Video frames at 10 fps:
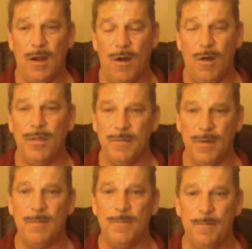all.
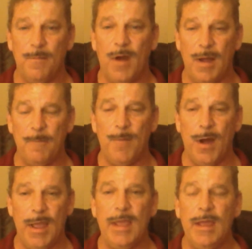
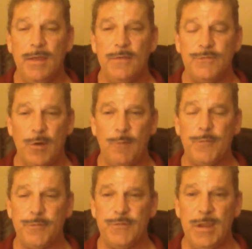My
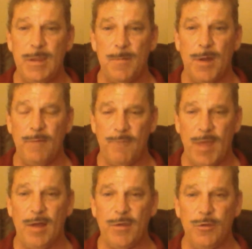self-esteem, my
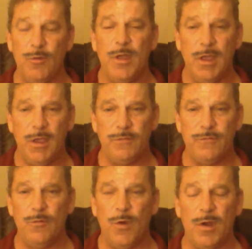value
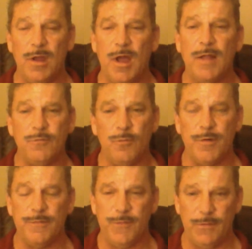is in what God's
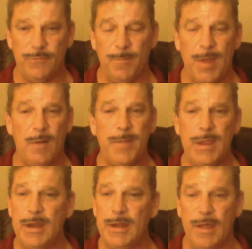word says about
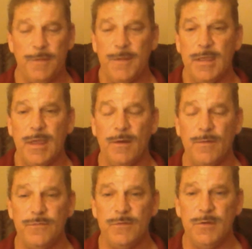me and nothing
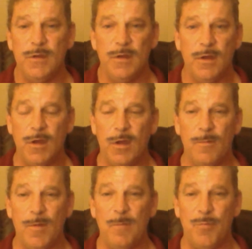else.
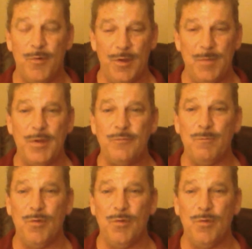I'm pretty much